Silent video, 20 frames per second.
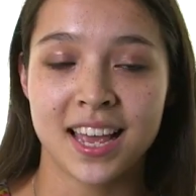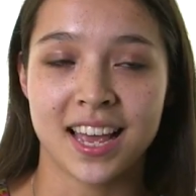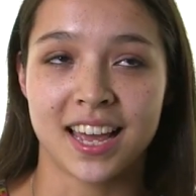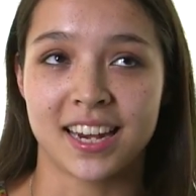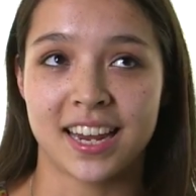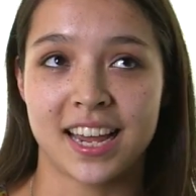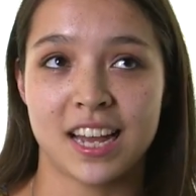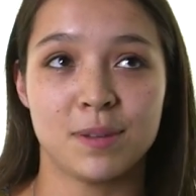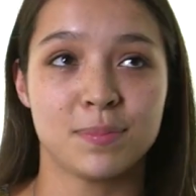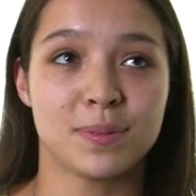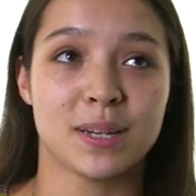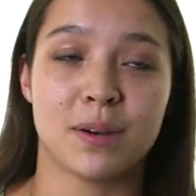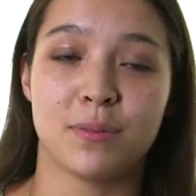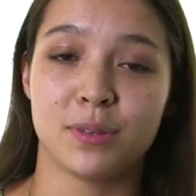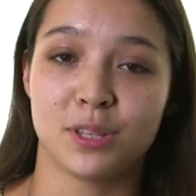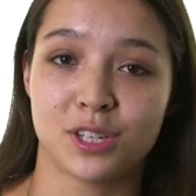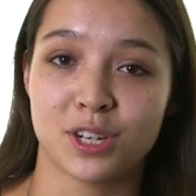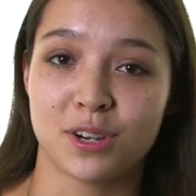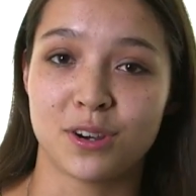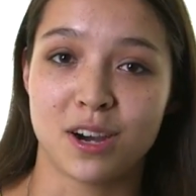And I helped out
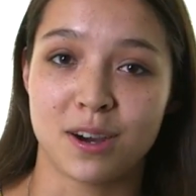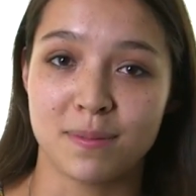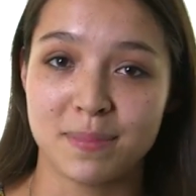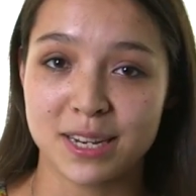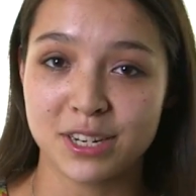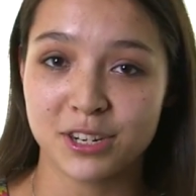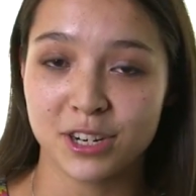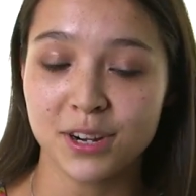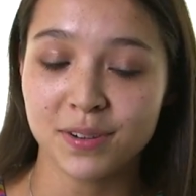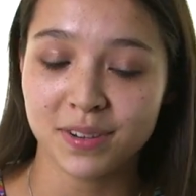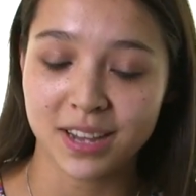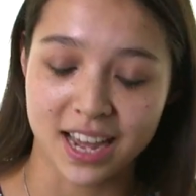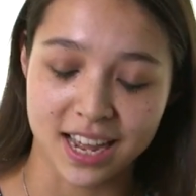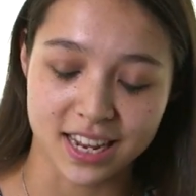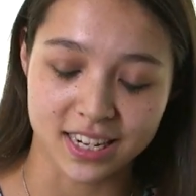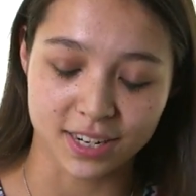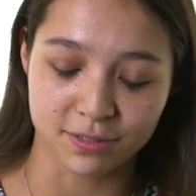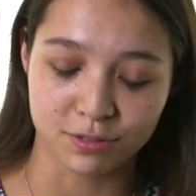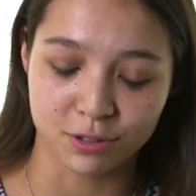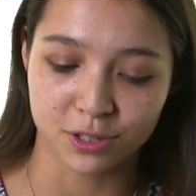with the Doha Metro.
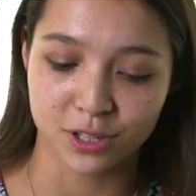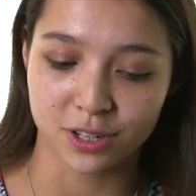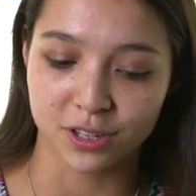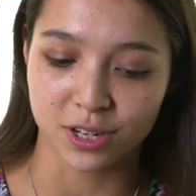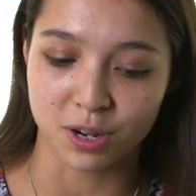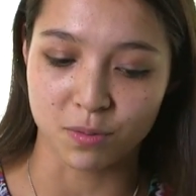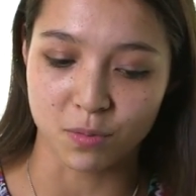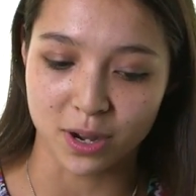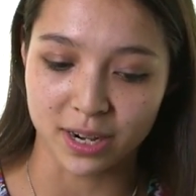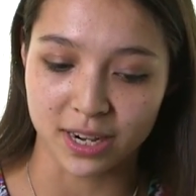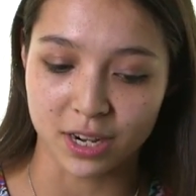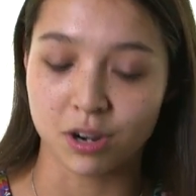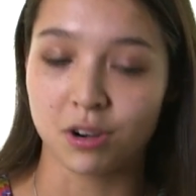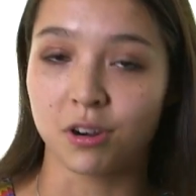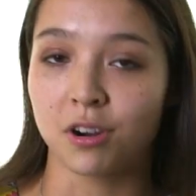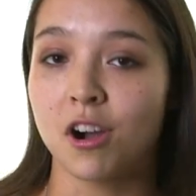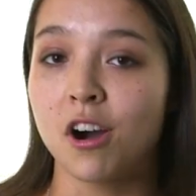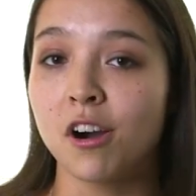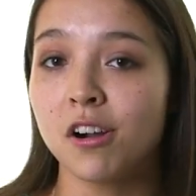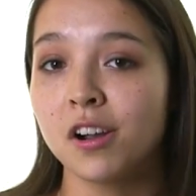And I've also done one in
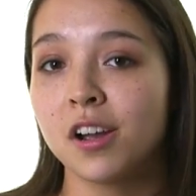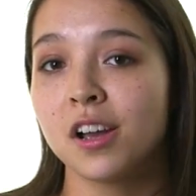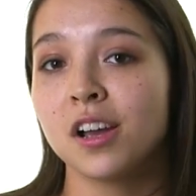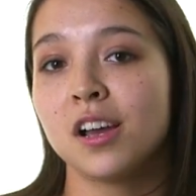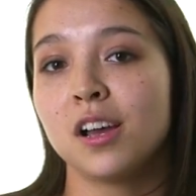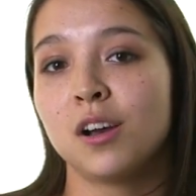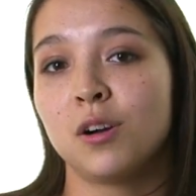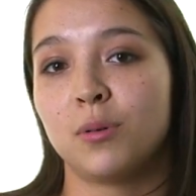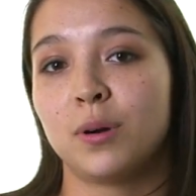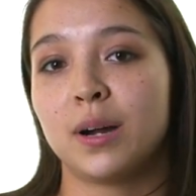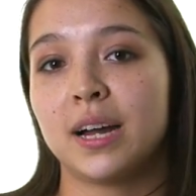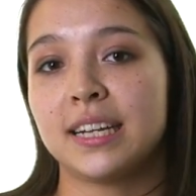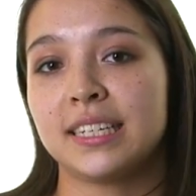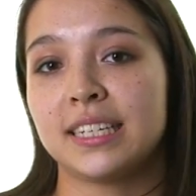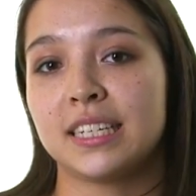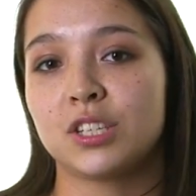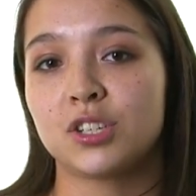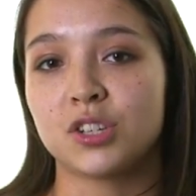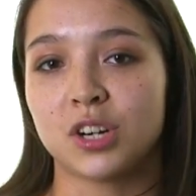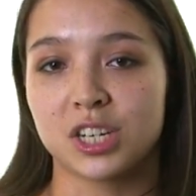Hong Kong, where I
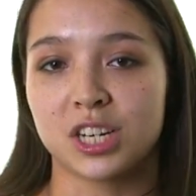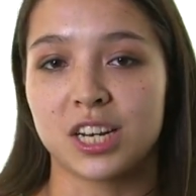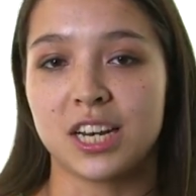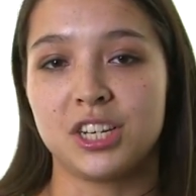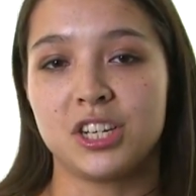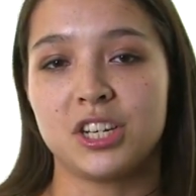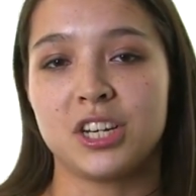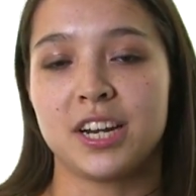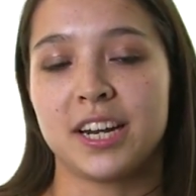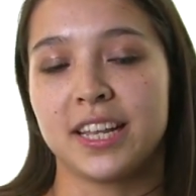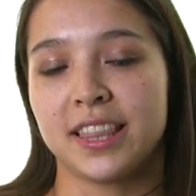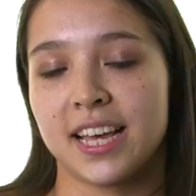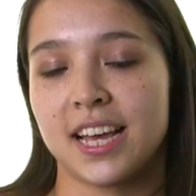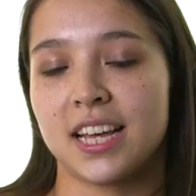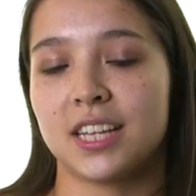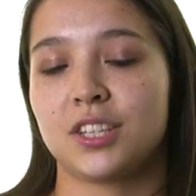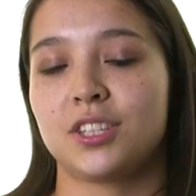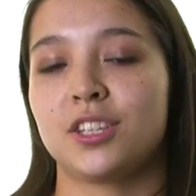did structural engineering there.